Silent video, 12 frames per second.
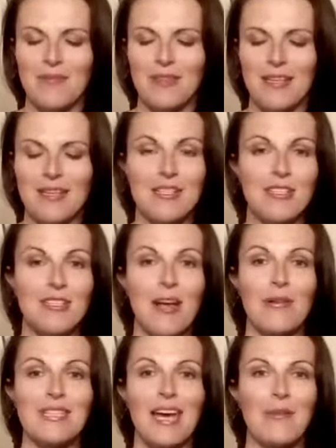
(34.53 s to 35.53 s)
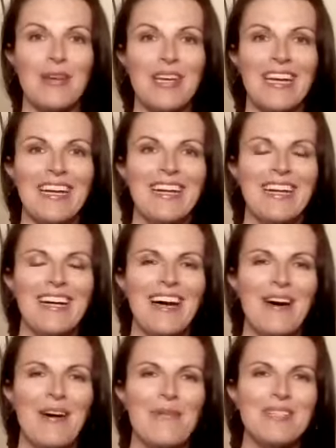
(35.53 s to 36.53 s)
That's just how it's got to be.
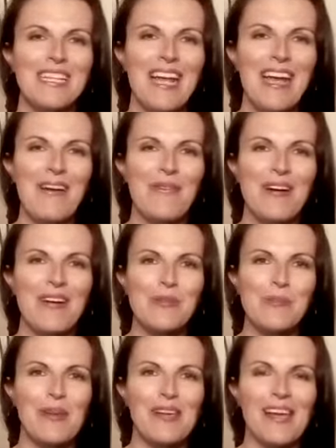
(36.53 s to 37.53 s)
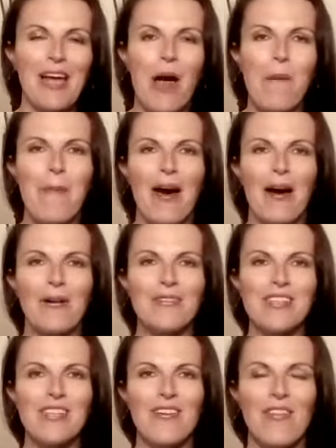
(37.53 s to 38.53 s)
Today we are speaking
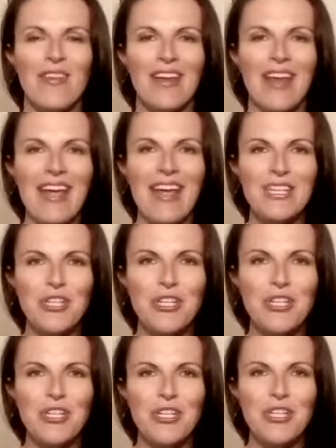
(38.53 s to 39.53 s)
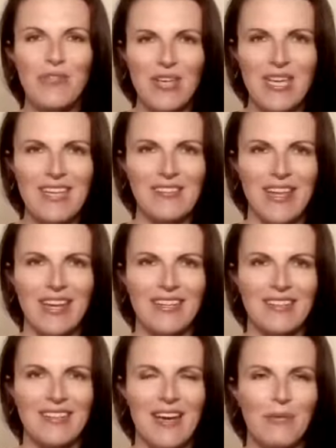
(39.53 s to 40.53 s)
about the nature of
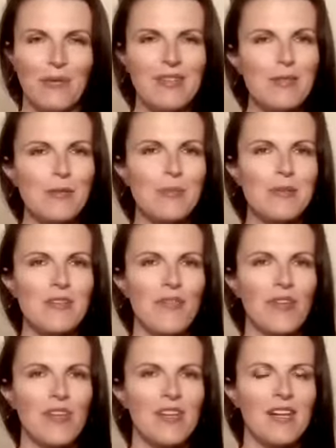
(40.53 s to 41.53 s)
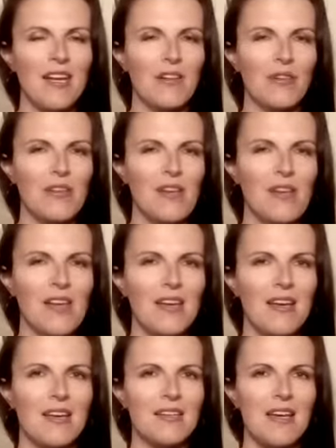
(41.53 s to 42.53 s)
healing, and really specifically kind of looking
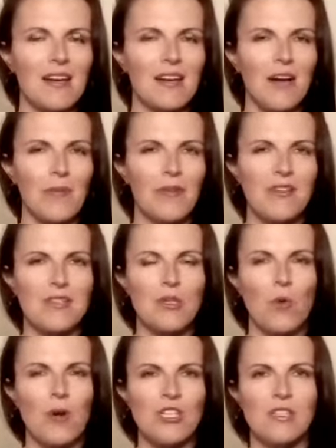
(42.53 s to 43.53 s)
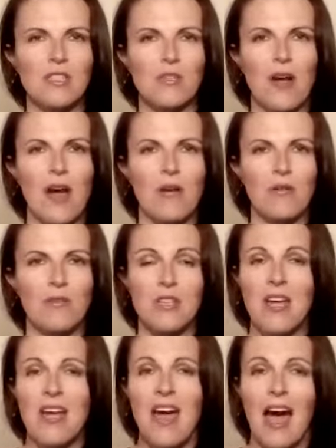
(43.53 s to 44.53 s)
at a couple of these questions around
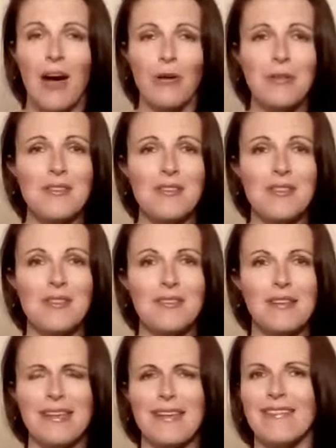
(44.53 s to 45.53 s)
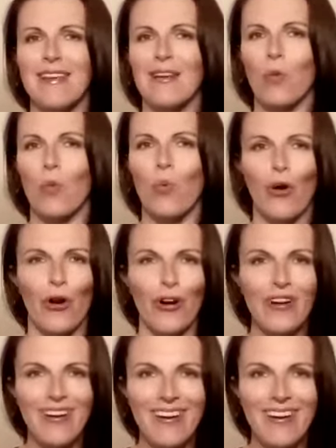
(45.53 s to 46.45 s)
how does healing work.